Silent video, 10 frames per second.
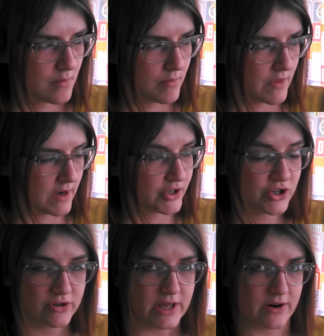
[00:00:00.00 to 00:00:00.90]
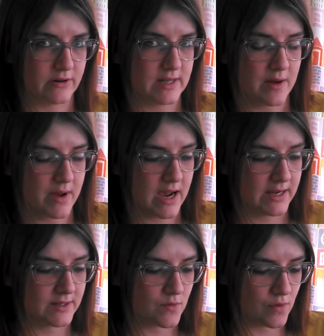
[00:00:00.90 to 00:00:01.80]
the cheerleaders at my
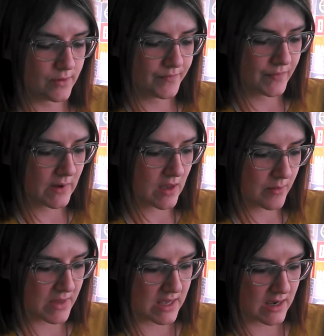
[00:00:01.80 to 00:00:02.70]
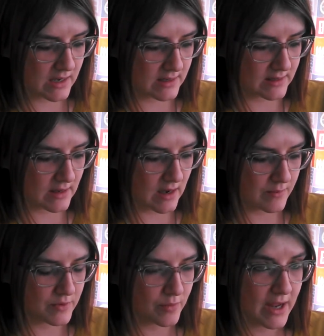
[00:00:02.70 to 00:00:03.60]
high school because
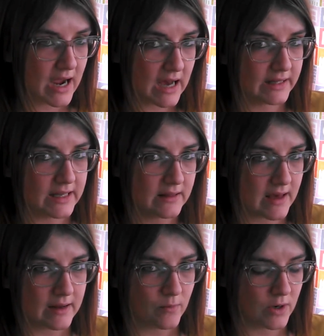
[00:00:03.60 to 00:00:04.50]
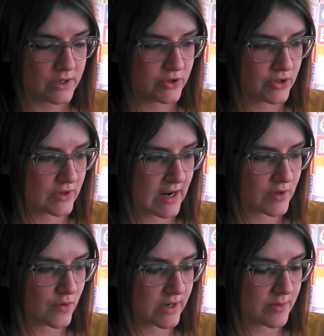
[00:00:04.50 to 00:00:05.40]
so my colleague that works just
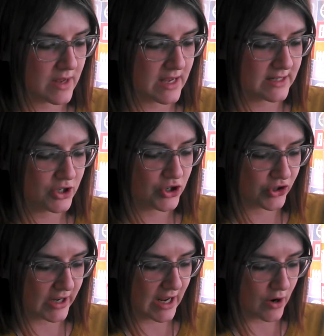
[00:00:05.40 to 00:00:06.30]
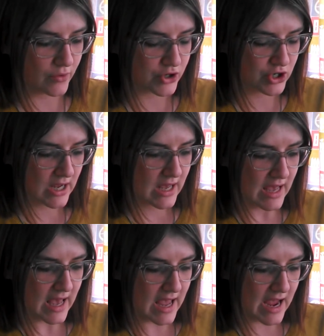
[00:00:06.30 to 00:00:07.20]
next door to me is the cheerleading coach,
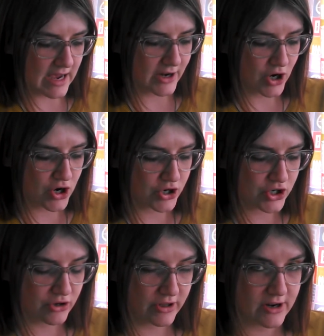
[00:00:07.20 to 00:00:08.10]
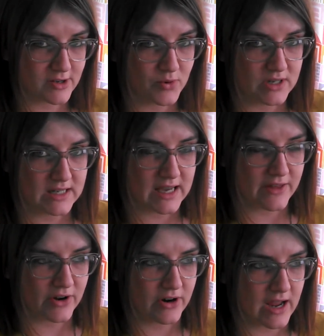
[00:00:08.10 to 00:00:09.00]
and her cheerleaders put
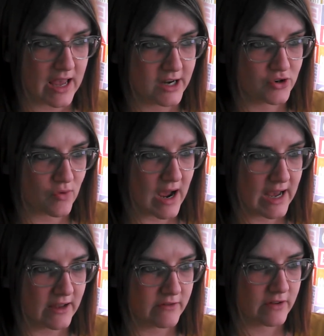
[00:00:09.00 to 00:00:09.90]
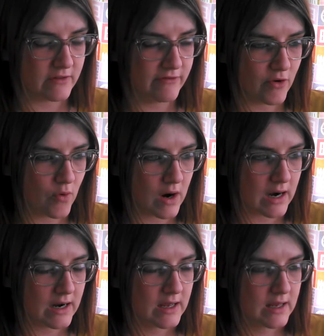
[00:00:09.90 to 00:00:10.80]
together a drive
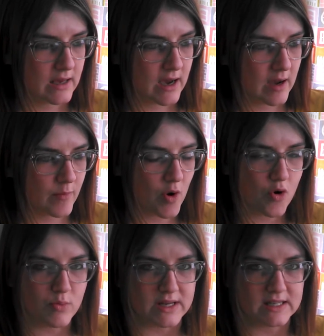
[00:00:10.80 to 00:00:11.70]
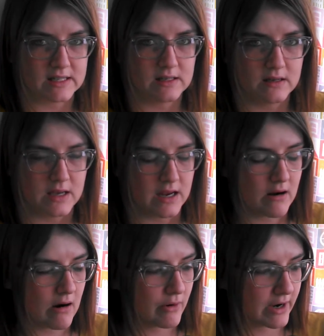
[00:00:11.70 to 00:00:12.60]
for the homeless in
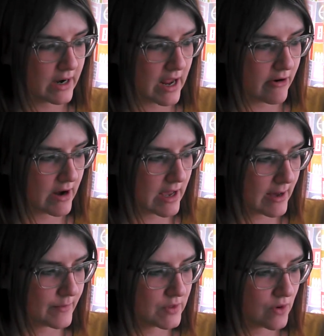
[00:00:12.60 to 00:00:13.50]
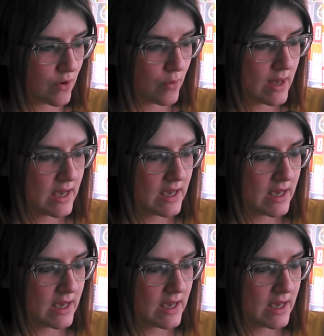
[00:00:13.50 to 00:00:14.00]
our area. So